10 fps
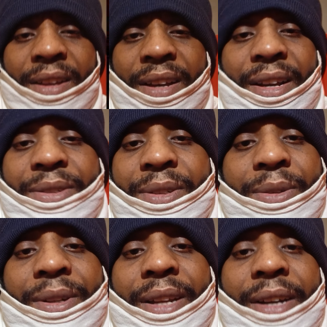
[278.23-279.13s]
I used to
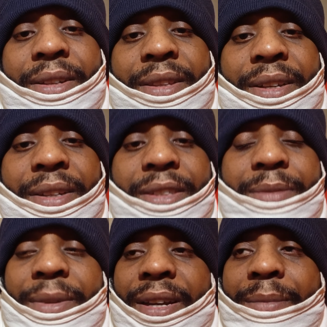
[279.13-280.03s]
do a lot of things,
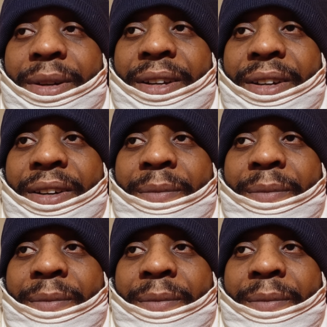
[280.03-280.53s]
man, but uh,